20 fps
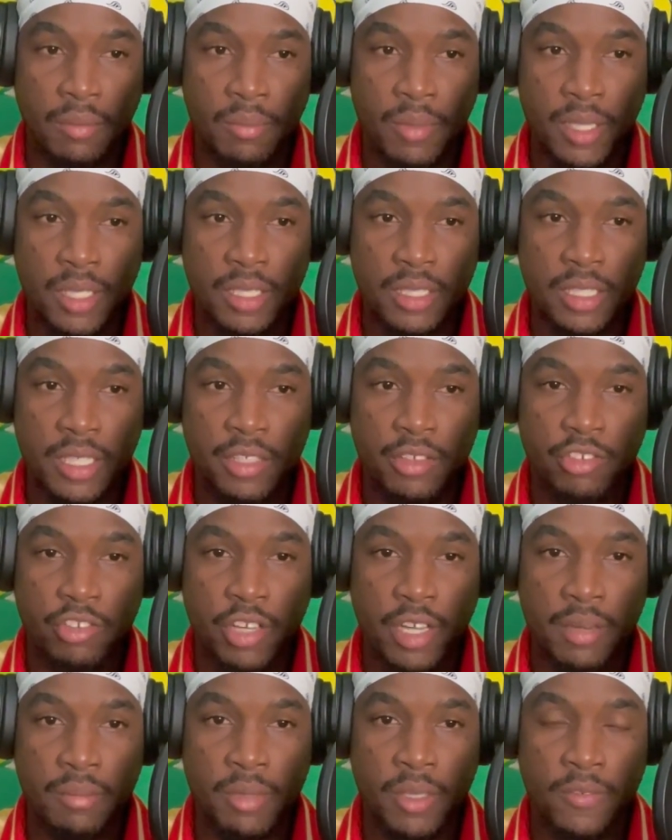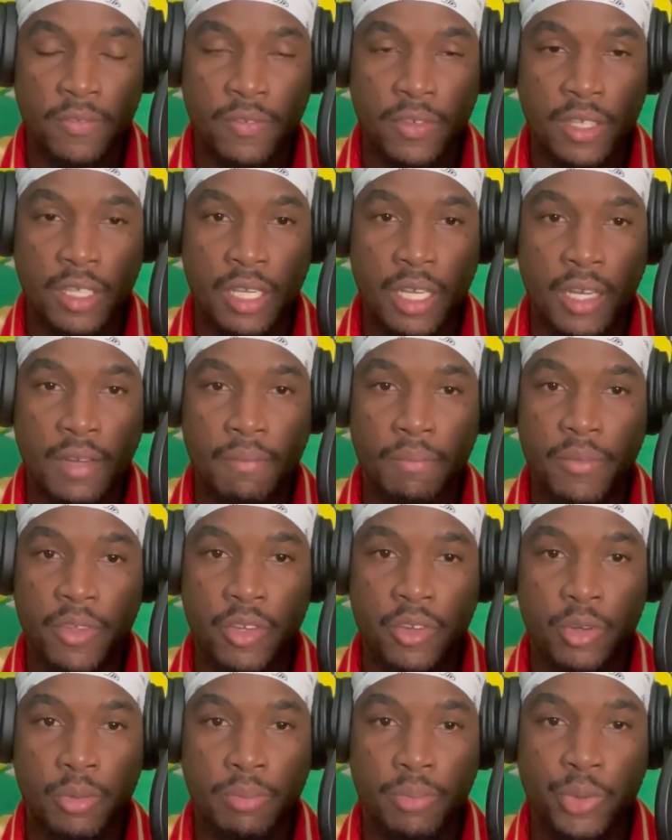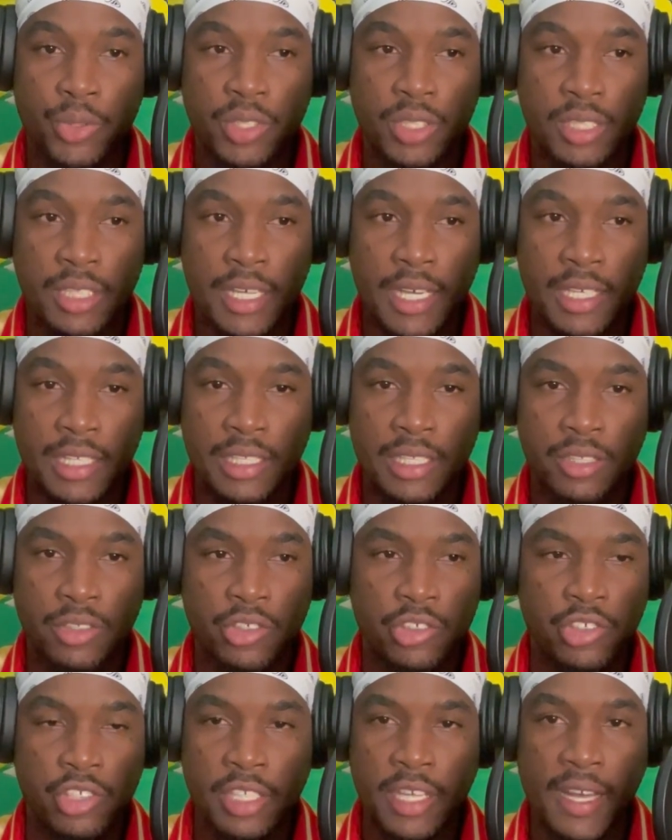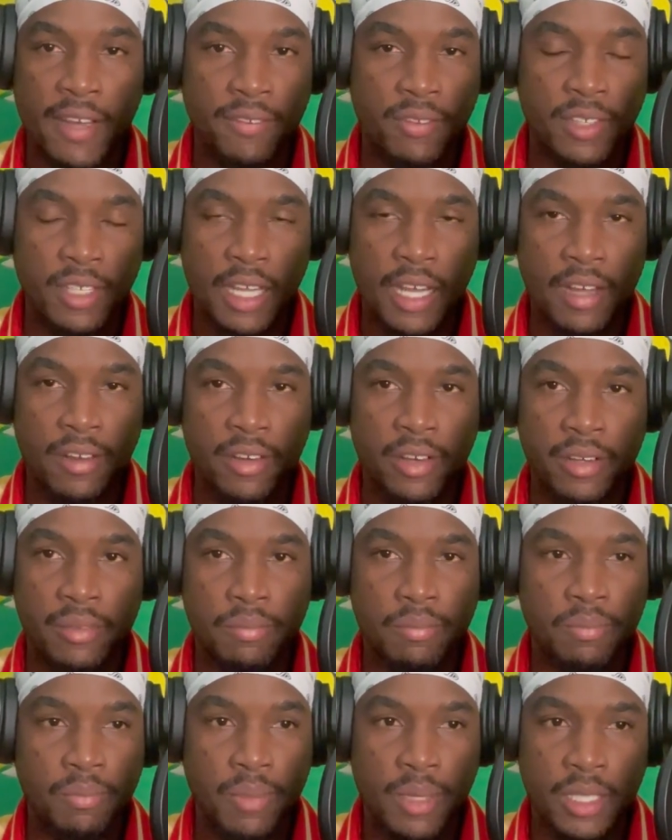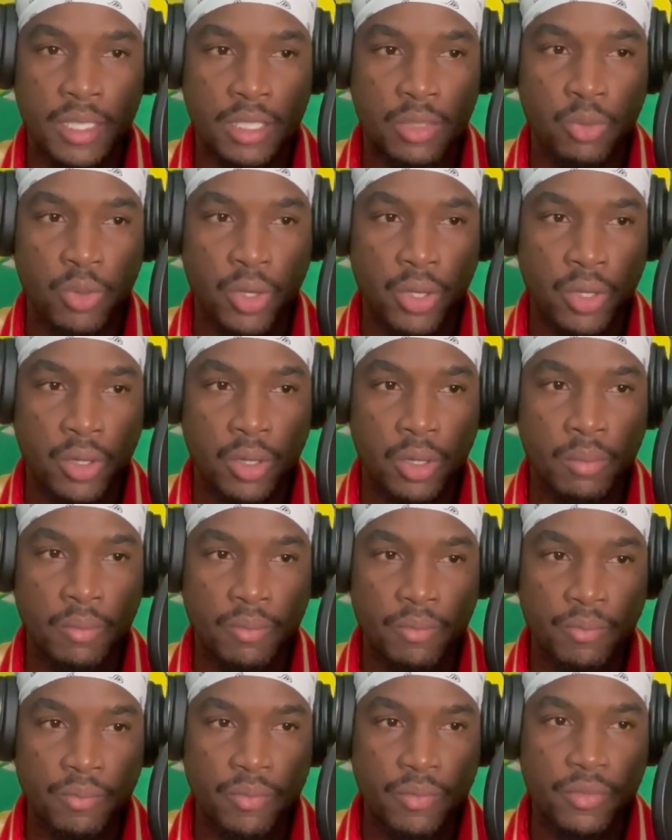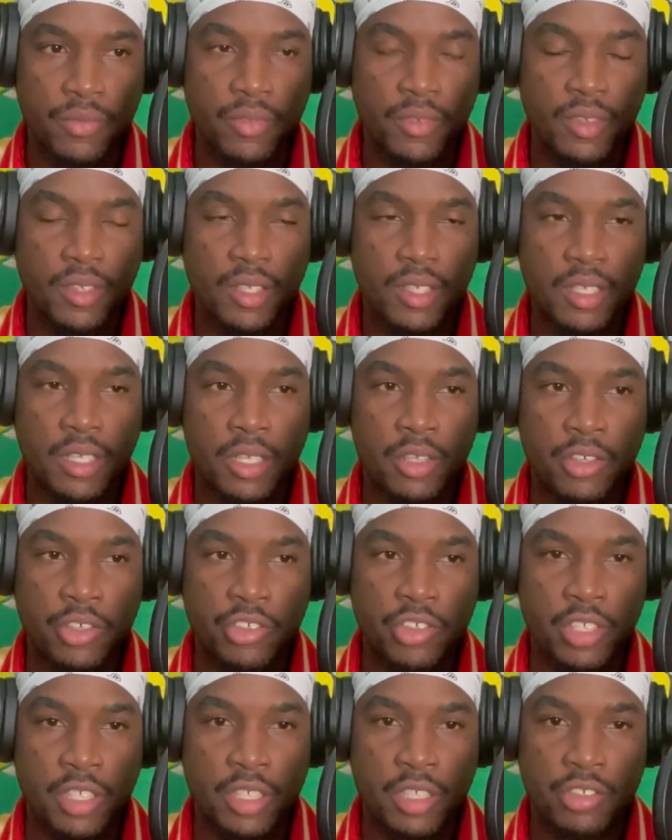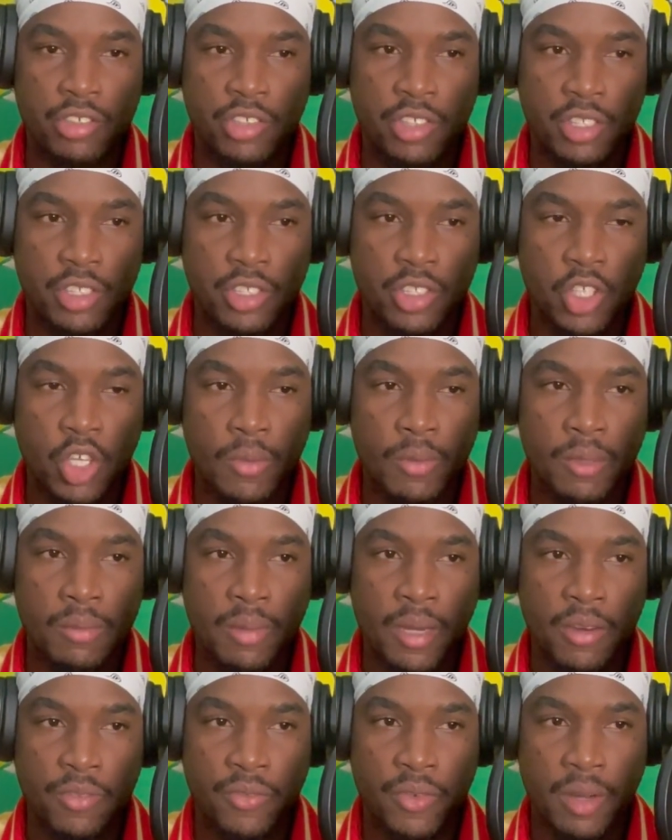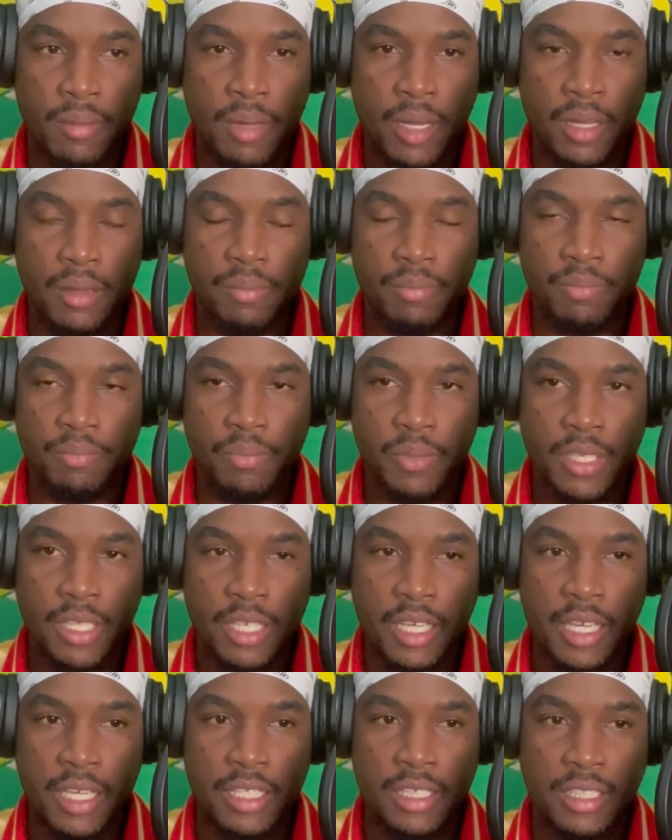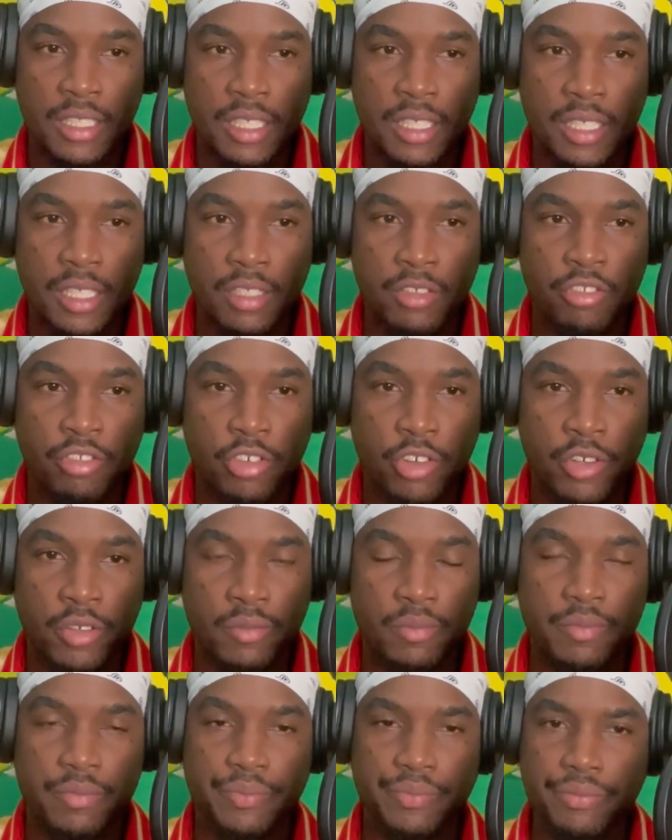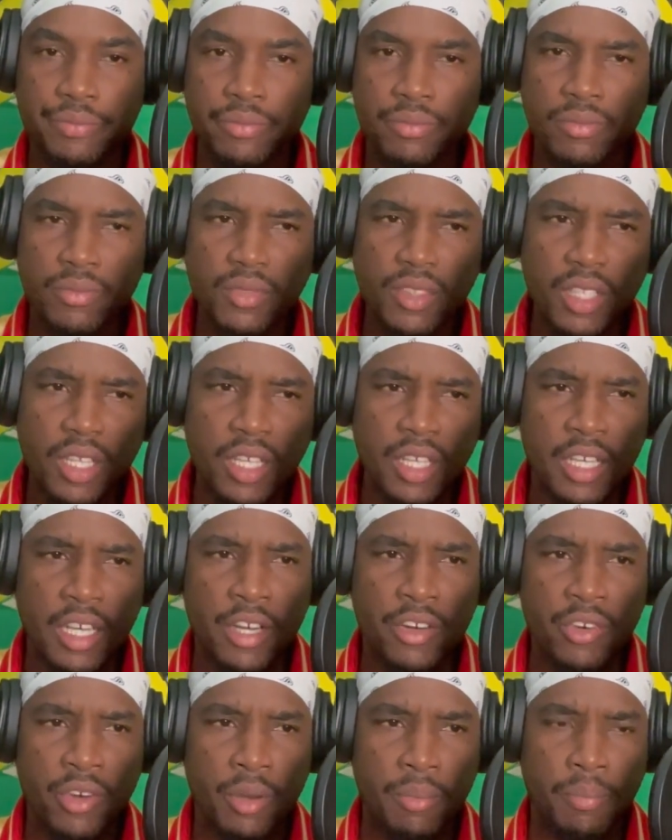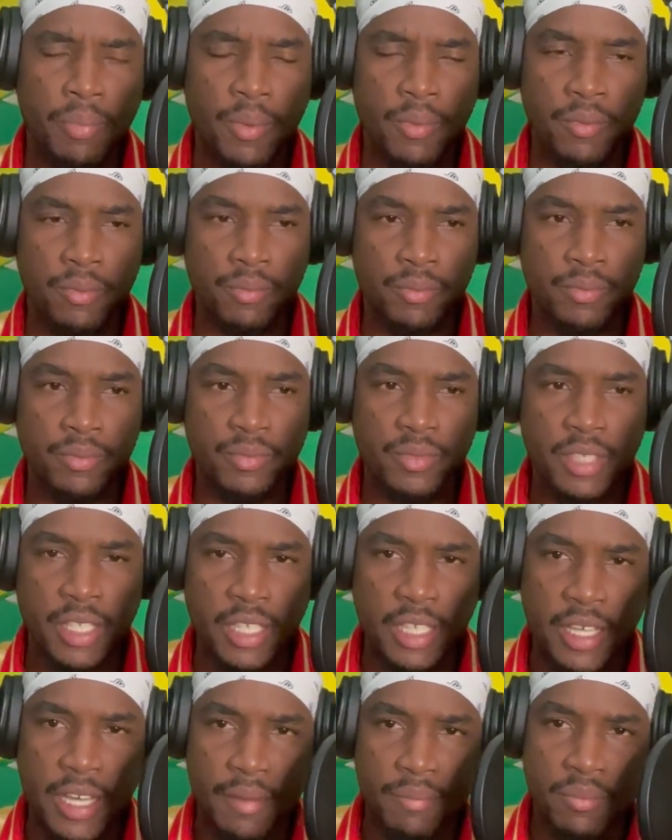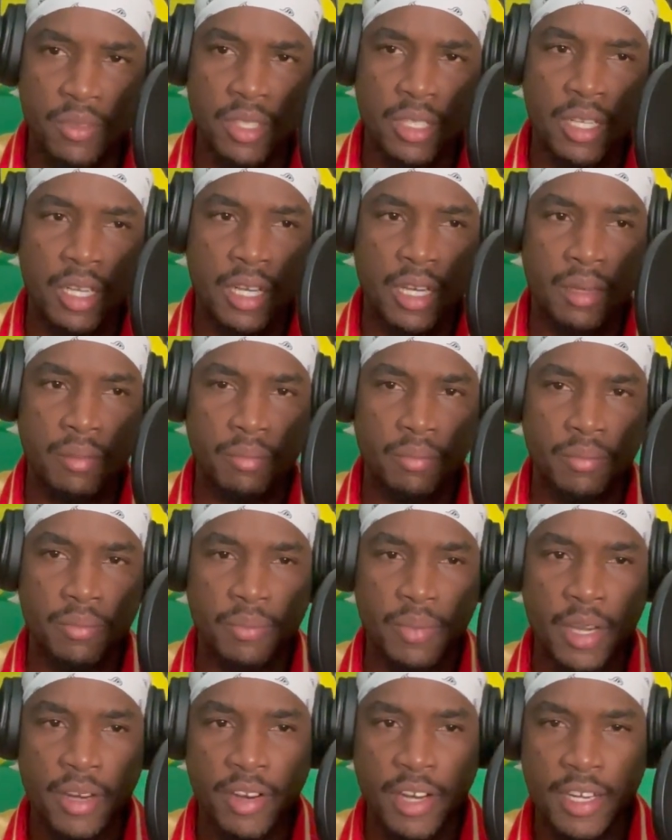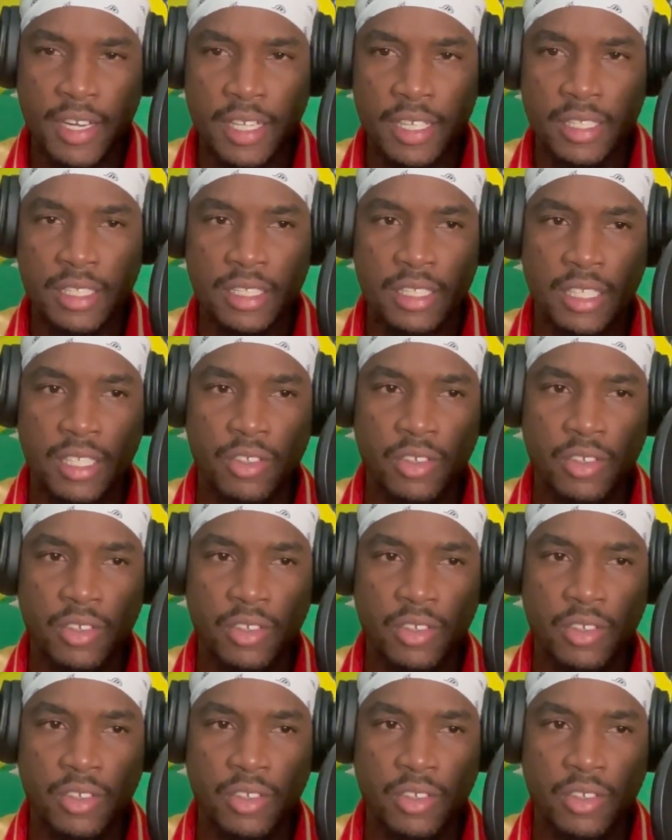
big central midfielder. Putias. She hasn't had her best World Cup. She's coming back from a big ACL injury. The captain Paredes.